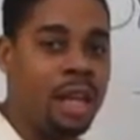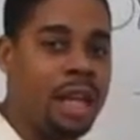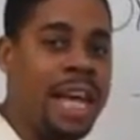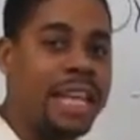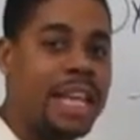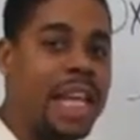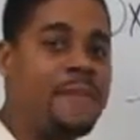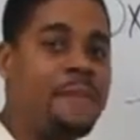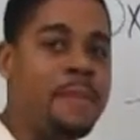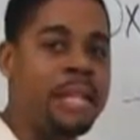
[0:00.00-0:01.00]
Like,
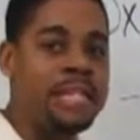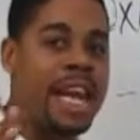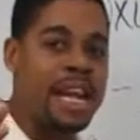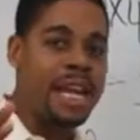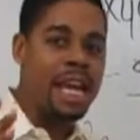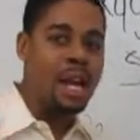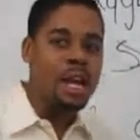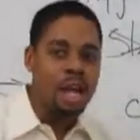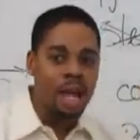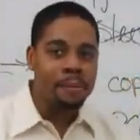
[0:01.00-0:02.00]
even me standing here
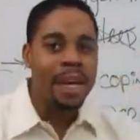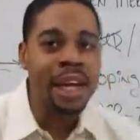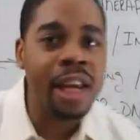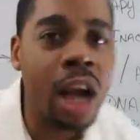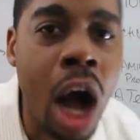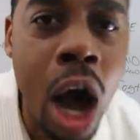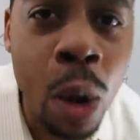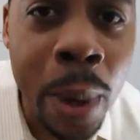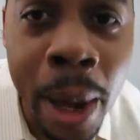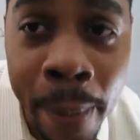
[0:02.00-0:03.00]
and me getting all the way up